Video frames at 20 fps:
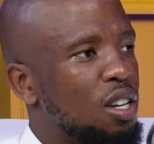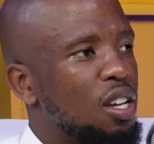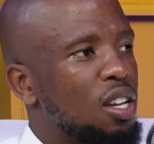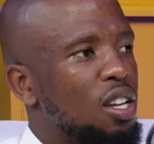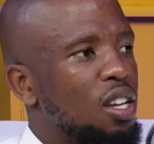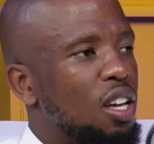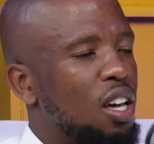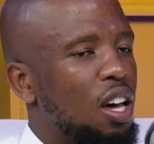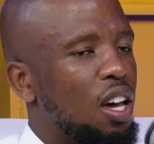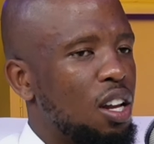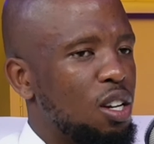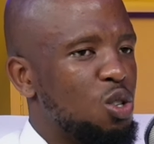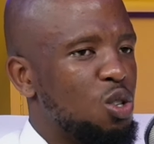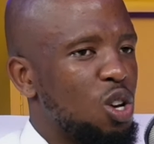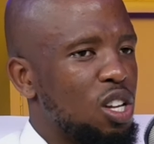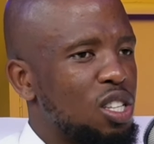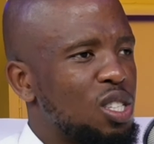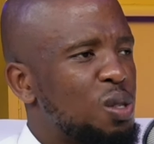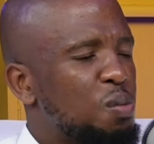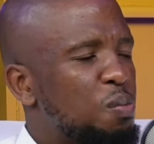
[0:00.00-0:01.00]
Mm -hmm. And
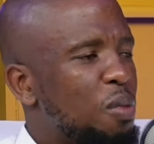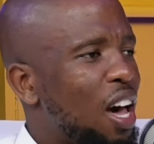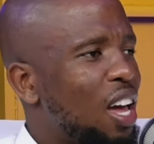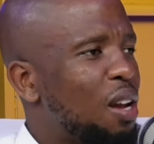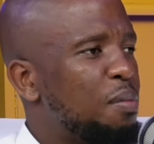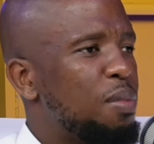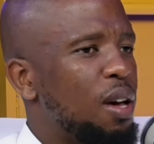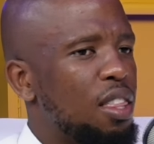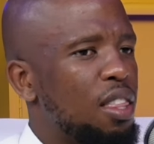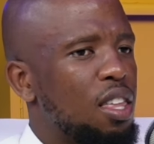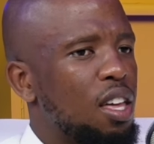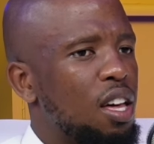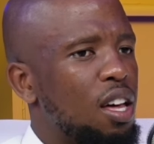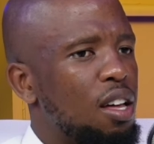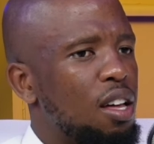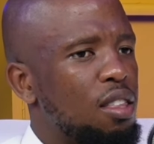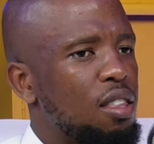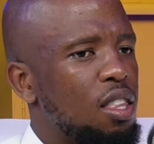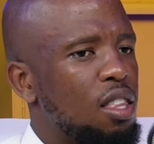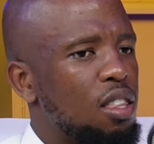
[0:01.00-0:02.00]
you're inspired by
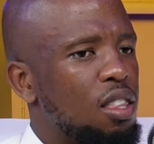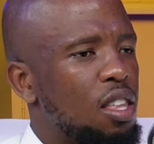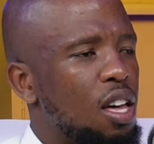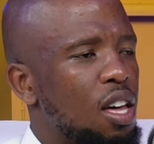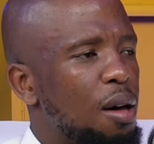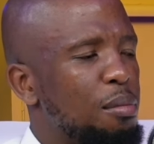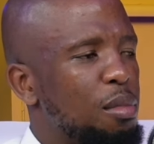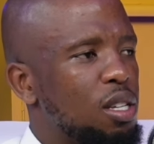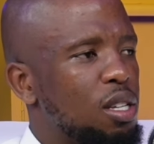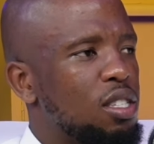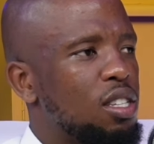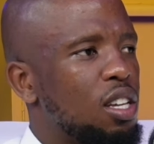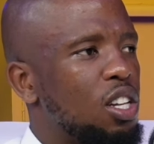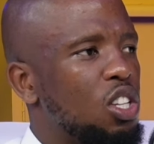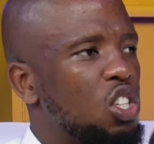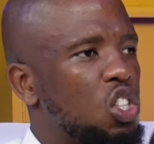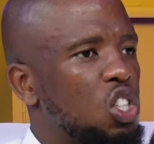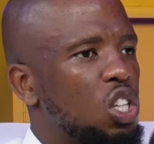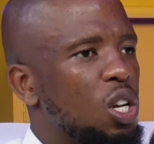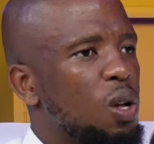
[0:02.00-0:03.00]
their, their, their
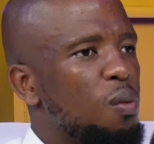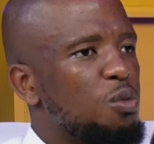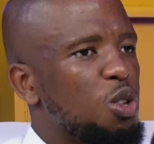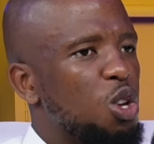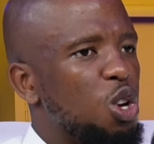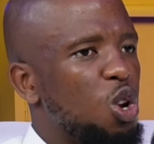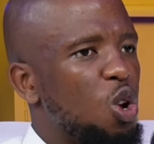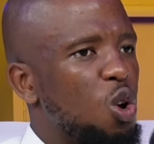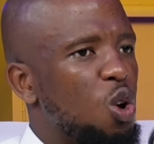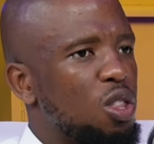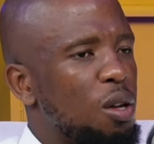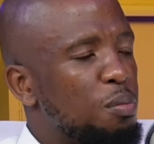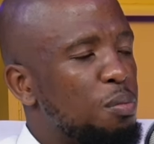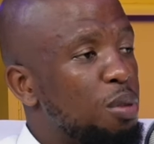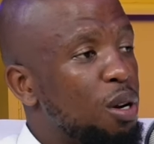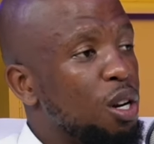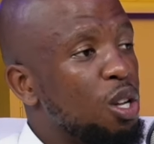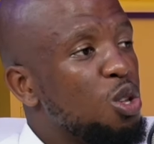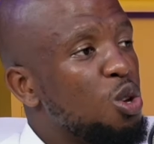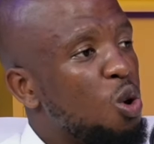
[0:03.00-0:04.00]
message you know, they
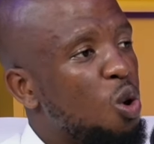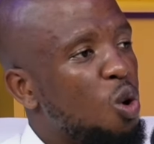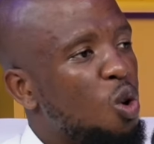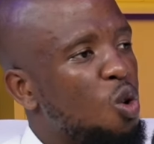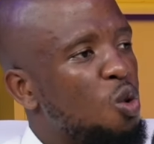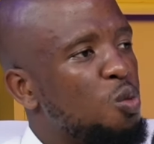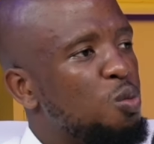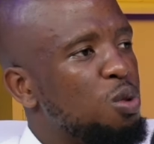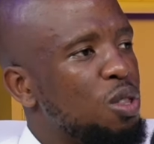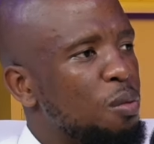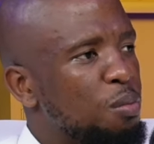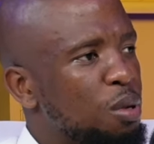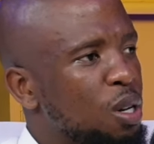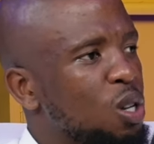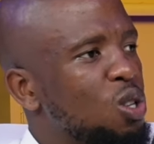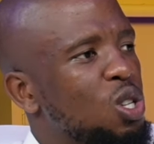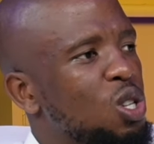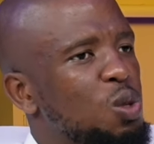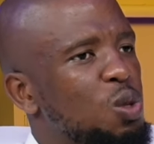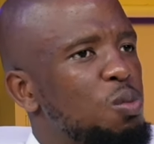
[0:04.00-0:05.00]
bring you hope, they
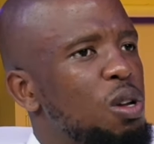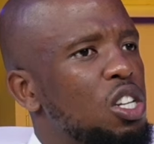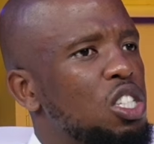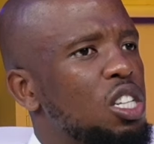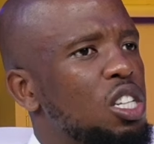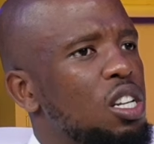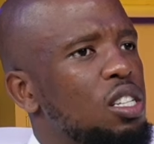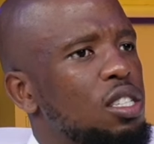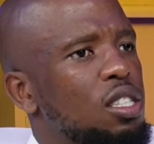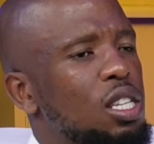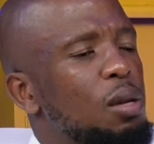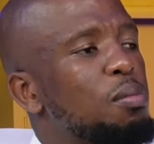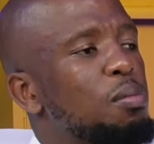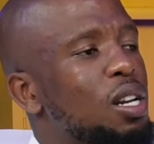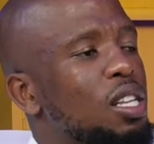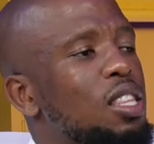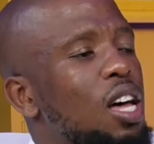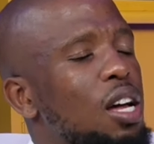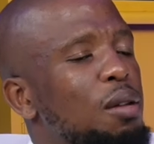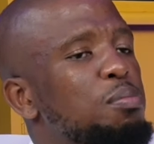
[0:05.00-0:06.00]
bring inspiration, and
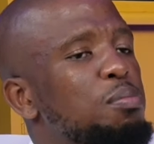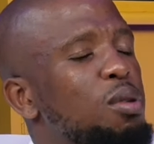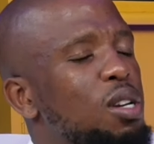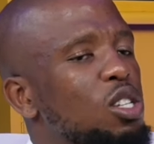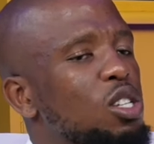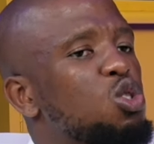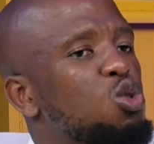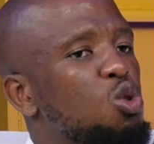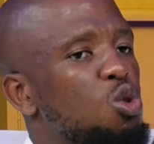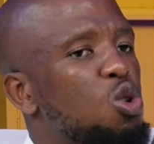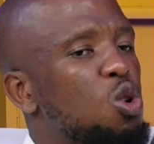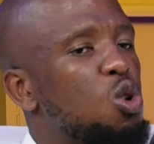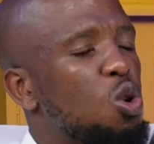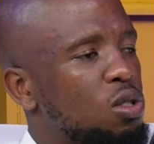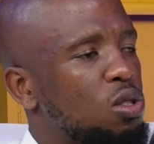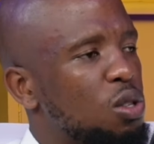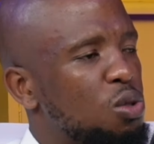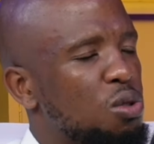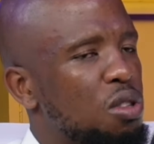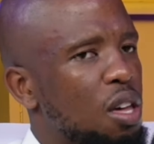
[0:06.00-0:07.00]
simply that brings you
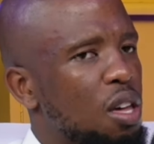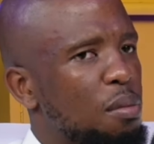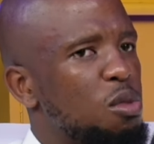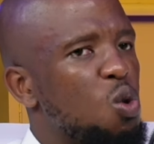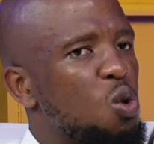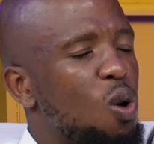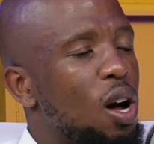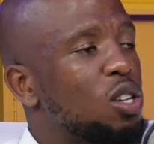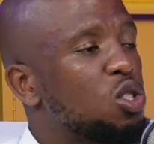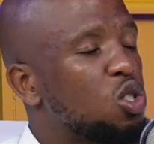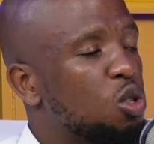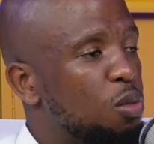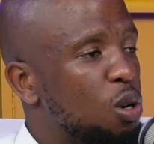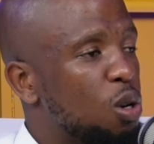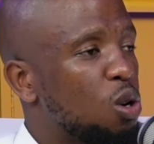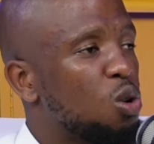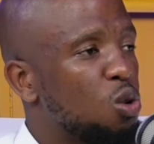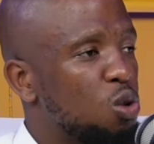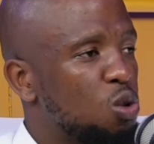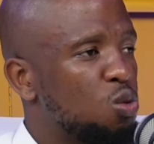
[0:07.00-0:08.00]
closer to them. You want to be
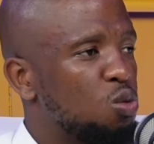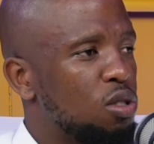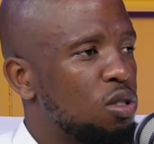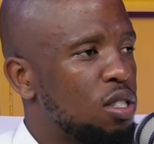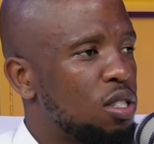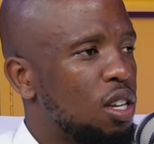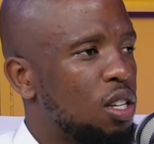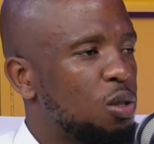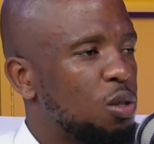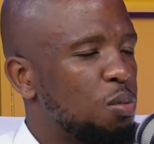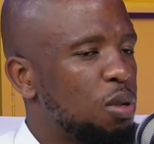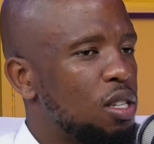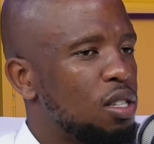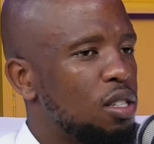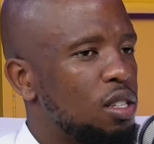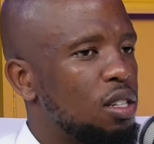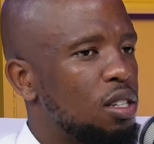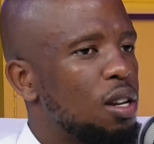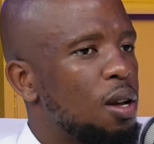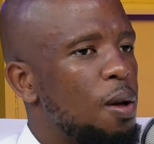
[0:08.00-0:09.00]
close with such
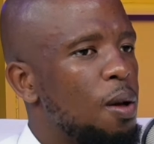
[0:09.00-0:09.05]
person.